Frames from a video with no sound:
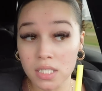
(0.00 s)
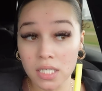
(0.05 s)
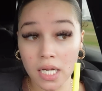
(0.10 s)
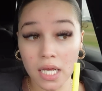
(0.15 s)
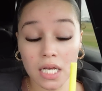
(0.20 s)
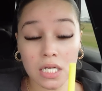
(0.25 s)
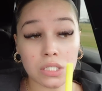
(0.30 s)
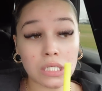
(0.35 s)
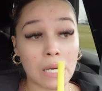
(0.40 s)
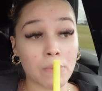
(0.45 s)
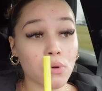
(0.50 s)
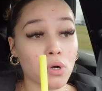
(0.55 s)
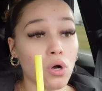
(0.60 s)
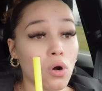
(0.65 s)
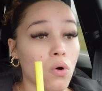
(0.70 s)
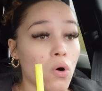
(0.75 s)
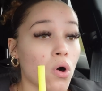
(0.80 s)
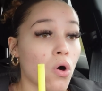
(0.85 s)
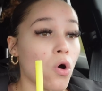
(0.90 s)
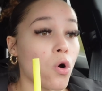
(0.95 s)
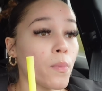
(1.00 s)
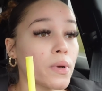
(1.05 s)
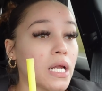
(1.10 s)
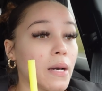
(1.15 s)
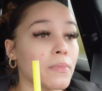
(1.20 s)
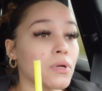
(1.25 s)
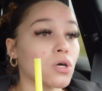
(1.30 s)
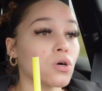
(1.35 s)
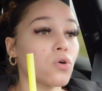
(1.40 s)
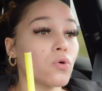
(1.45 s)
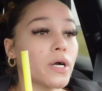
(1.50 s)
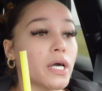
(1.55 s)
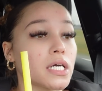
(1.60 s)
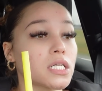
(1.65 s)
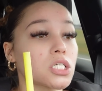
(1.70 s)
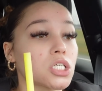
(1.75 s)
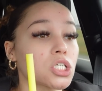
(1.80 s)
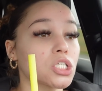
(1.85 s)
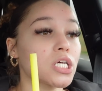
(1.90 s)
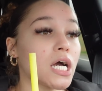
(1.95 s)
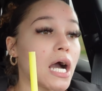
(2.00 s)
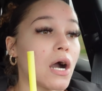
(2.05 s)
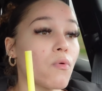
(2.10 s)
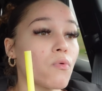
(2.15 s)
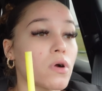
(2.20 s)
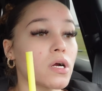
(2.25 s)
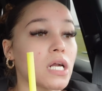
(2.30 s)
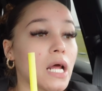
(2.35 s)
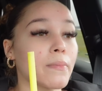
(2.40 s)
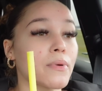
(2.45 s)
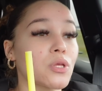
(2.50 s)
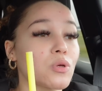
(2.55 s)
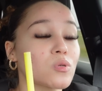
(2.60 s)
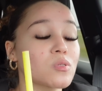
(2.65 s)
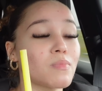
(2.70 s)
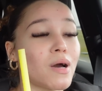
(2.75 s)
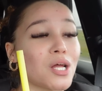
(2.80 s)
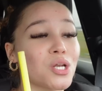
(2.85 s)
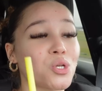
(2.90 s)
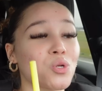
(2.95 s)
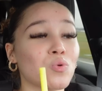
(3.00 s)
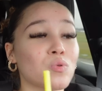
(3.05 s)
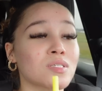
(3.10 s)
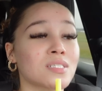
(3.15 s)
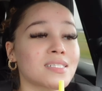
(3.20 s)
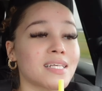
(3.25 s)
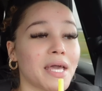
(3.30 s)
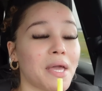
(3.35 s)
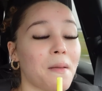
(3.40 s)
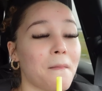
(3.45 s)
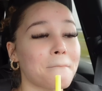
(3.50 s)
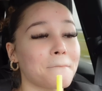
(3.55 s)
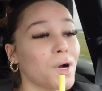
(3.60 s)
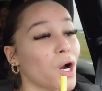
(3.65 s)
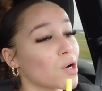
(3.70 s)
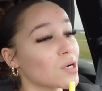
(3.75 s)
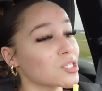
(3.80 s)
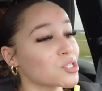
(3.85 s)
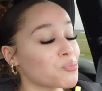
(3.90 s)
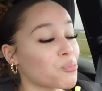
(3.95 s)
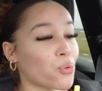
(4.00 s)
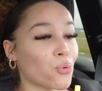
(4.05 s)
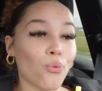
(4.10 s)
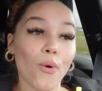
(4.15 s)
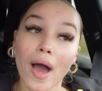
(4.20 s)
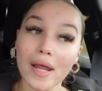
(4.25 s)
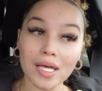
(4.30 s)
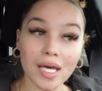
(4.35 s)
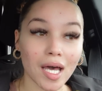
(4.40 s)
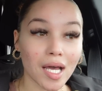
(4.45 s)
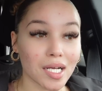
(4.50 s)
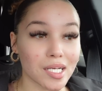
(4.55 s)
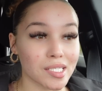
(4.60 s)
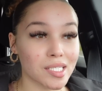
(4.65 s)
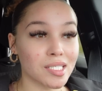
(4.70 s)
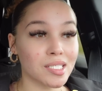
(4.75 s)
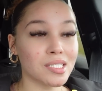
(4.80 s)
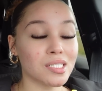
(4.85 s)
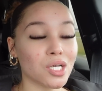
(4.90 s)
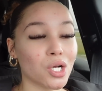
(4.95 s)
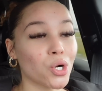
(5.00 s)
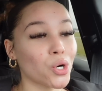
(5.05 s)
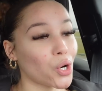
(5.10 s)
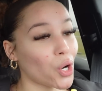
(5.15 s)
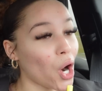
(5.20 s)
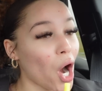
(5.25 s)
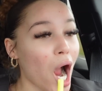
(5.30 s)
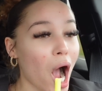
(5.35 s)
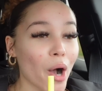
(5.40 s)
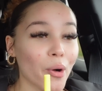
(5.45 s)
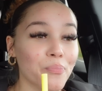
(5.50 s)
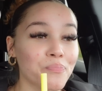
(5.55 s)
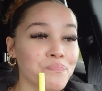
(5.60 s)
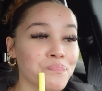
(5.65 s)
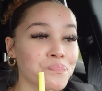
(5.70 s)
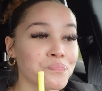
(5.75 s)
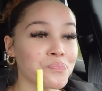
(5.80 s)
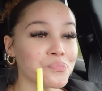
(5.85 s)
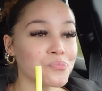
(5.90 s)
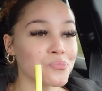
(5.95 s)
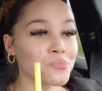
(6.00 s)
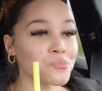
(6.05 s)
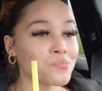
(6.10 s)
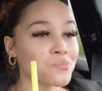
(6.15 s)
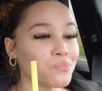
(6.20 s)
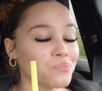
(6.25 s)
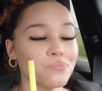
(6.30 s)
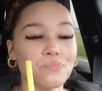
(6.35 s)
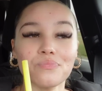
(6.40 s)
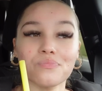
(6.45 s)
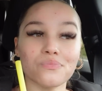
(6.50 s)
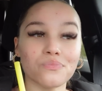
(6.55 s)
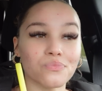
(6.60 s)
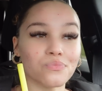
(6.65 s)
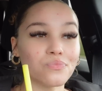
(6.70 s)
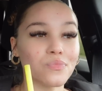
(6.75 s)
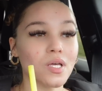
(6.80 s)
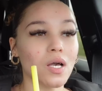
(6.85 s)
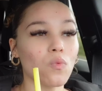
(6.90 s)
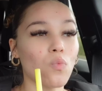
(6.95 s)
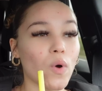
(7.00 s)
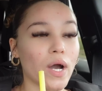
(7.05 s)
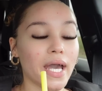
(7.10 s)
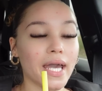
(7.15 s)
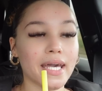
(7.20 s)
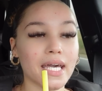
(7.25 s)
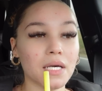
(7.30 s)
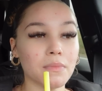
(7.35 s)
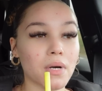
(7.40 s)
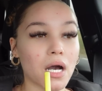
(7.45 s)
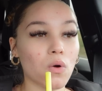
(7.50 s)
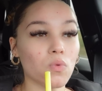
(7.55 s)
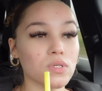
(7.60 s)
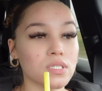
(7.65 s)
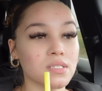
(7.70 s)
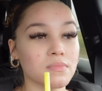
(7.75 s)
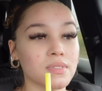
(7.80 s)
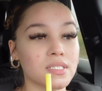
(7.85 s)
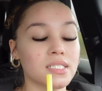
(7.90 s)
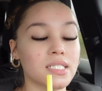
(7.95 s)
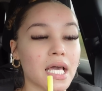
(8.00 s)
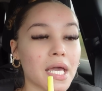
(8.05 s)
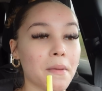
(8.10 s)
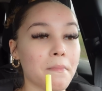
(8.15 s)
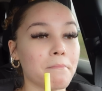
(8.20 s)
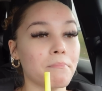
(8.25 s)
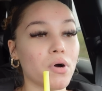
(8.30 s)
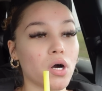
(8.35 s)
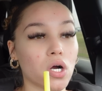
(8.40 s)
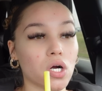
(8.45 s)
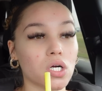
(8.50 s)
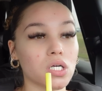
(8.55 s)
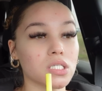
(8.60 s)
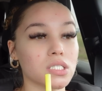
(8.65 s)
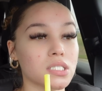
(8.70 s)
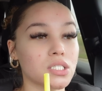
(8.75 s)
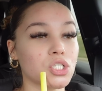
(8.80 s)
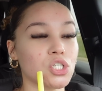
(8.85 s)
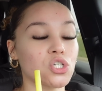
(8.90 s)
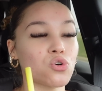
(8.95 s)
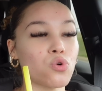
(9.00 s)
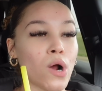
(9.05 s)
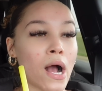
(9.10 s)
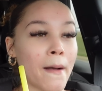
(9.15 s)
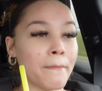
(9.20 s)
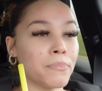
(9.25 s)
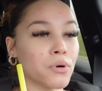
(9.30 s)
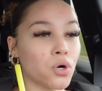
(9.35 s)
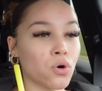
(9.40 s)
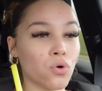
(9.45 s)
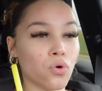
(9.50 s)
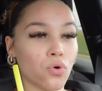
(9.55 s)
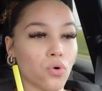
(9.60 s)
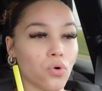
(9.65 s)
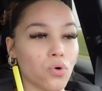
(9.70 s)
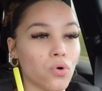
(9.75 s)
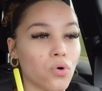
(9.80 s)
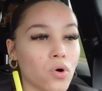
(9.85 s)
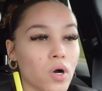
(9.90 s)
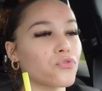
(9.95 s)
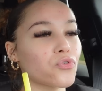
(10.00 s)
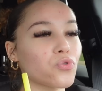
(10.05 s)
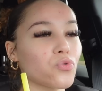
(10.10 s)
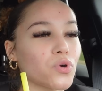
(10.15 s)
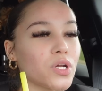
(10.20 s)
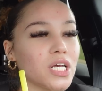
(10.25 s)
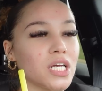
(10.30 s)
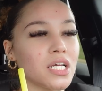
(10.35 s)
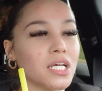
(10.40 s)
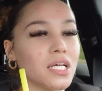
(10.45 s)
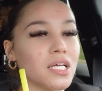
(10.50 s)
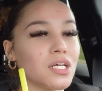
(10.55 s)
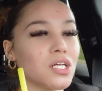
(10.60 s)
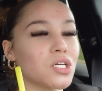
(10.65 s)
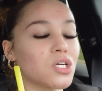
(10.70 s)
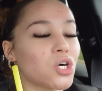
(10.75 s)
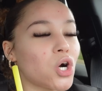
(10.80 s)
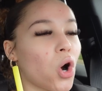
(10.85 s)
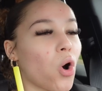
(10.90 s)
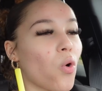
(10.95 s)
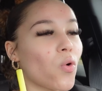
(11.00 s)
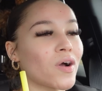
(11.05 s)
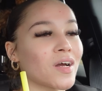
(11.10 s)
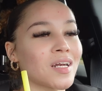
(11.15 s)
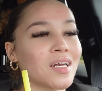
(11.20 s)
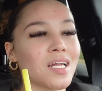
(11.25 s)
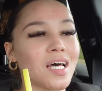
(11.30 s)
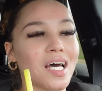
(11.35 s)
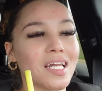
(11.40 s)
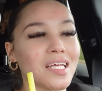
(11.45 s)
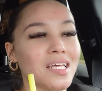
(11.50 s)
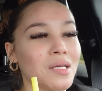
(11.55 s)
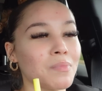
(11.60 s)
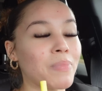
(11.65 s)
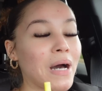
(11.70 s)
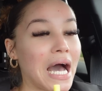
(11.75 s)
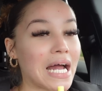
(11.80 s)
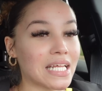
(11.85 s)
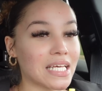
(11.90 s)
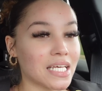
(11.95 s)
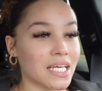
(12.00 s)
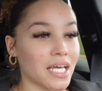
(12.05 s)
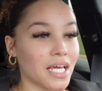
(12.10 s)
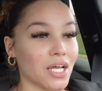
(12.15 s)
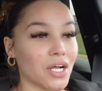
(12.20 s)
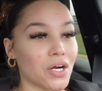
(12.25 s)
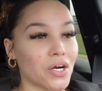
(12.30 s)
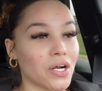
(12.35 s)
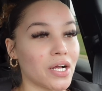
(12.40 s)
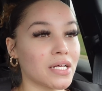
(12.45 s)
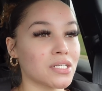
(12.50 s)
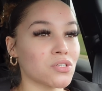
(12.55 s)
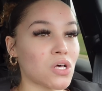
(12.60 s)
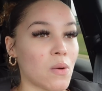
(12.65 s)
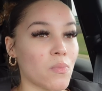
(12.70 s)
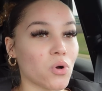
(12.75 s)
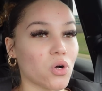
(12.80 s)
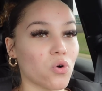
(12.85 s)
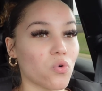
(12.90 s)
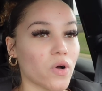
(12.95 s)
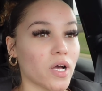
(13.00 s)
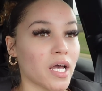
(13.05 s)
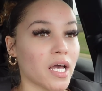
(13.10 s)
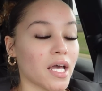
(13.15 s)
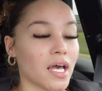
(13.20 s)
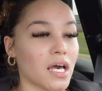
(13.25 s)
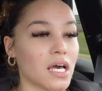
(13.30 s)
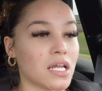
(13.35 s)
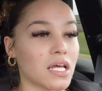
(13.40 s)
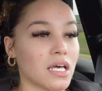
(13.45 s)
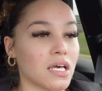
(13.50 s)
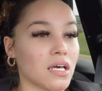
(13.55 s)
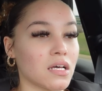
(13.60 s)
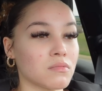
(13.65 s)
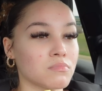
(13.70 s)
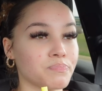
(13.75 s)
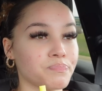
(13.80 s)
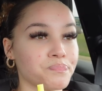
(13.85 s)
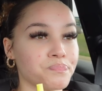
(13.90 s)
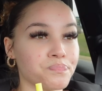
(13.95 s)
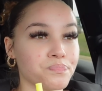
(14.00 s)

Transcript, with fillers: today, so I'm gonna go home and I'm gonna go ahead and shower and I'm gonna use my new St. Bart's products. Girl, mmm. OUAI came out with some St. Bart's tropical, fruity, coconutty body care. And so I'm gonna go ahead and